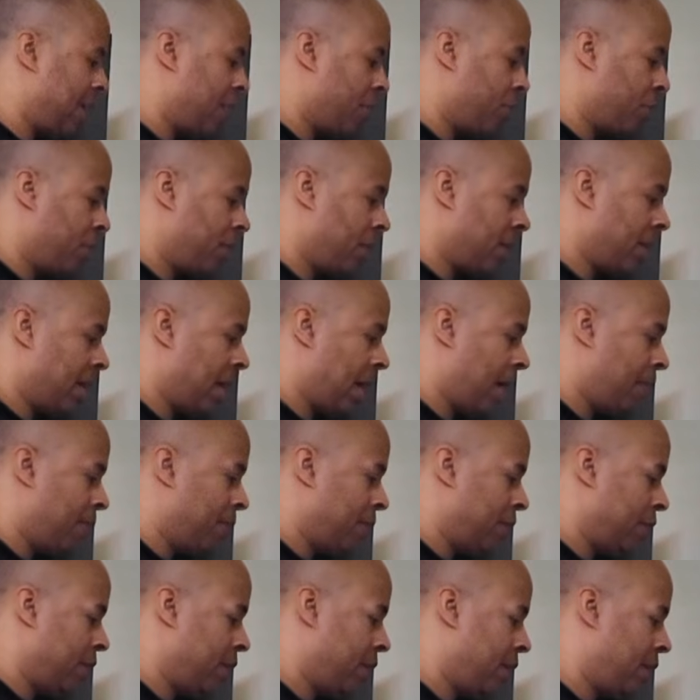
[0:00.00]
going to
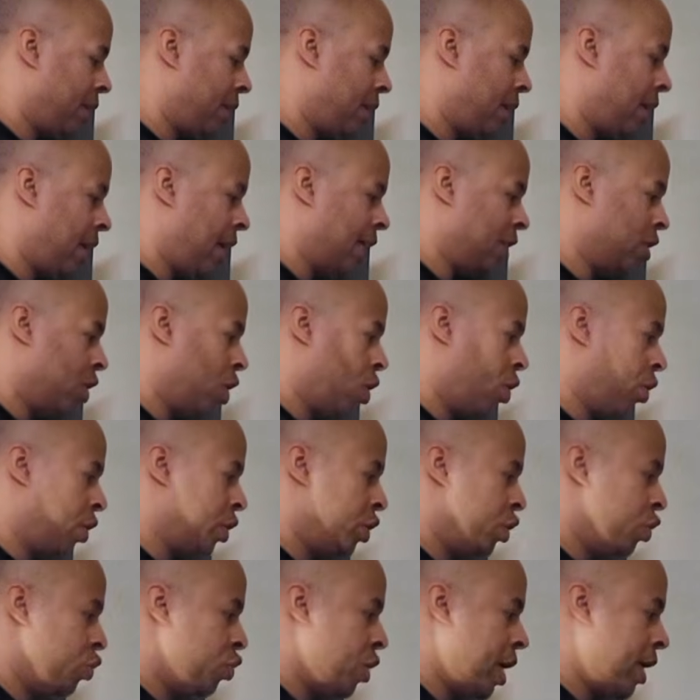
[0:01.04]
accomplish it. As long
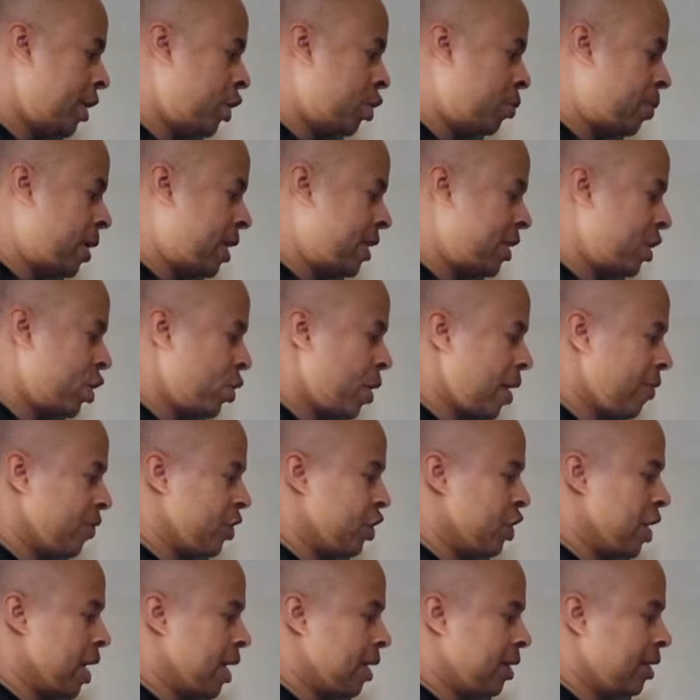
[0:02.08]
as you tried your best and you have a
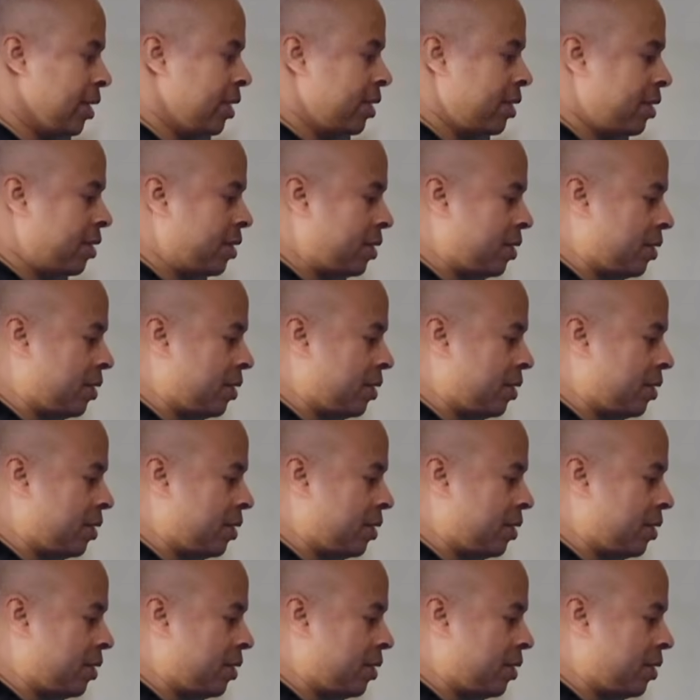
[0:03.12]
checklist.